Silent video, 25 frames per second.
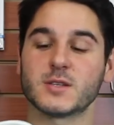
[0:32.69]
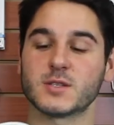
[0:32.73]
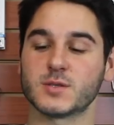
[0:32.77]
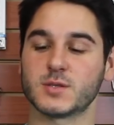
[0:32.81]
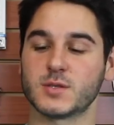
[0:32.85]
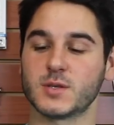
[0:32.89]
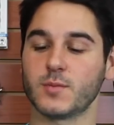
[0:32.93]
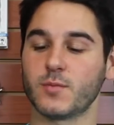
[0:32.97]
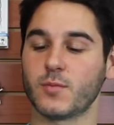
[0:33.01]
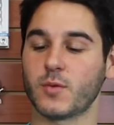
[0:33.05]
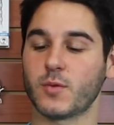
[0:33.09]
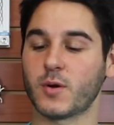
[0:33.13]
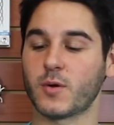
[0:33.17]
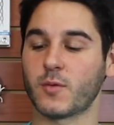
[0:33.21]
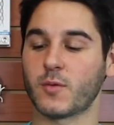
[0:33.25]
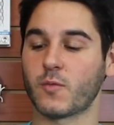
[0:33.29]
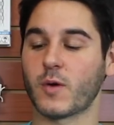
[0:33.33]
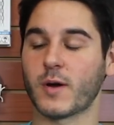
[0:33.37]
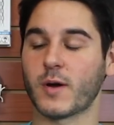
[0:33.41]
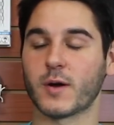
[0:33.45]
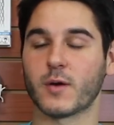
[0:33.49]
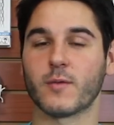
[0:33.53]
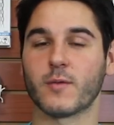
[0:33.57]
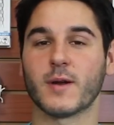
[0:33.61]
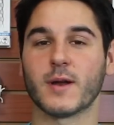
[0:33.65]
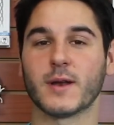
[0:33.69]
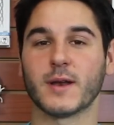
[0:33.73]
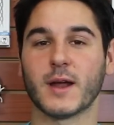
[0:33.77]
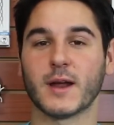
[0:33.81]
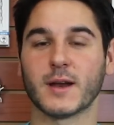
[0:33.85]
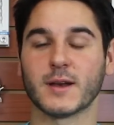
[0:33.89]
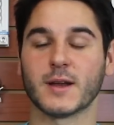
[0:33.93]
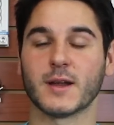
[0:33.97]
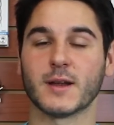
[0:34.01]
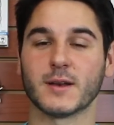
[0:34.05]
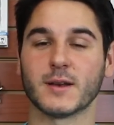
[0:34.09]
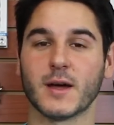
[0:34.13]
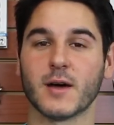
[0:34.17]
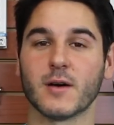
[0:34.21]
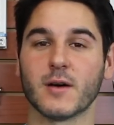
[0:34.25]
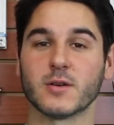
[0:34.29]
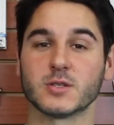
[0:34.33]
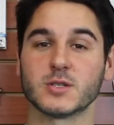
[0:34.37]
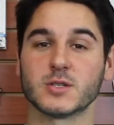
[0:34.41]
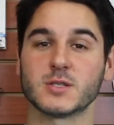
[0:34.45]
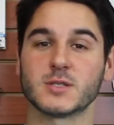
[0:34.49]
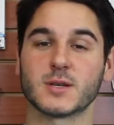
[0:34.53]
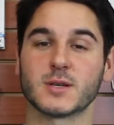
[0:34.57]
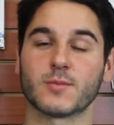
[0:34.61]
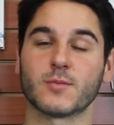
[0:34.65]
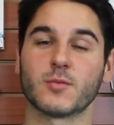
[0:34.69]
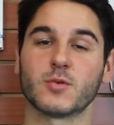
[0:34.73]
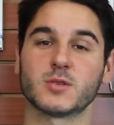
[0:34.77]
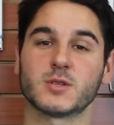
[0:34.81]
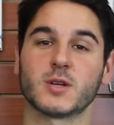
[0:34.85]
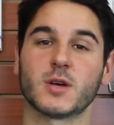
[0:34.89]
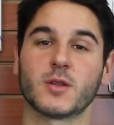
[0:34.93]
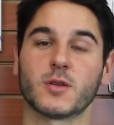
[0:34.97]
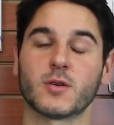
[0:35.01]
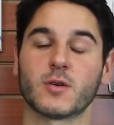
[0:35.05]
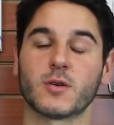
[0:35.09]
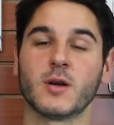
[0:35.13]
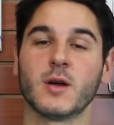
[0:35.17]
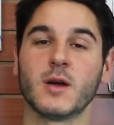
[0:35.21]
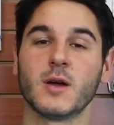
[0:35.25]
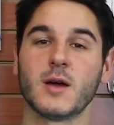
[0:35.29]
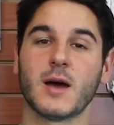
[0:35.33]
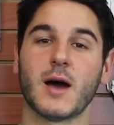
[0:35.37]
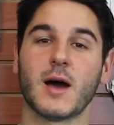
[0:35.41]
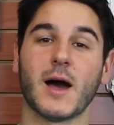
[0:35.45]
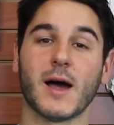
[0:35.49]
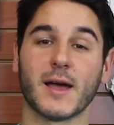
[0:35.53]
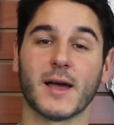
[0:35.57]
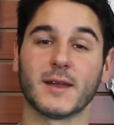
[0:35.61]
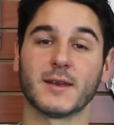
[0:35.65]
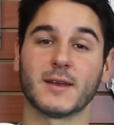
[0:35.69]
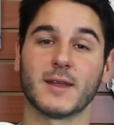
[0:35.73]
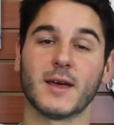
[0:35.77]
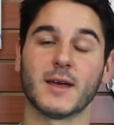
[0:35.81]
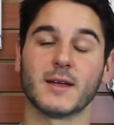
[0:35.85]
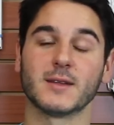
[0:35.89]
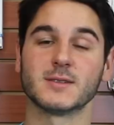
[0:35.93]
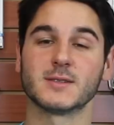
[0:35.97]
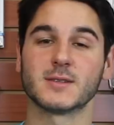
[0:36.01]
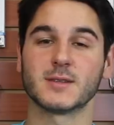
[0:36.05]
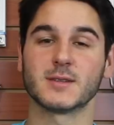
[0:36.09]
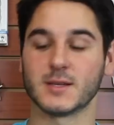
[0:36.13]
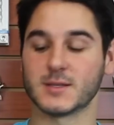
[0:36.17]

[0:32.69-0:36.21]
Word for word: so somewhere right around $99, just like most other high-end heads.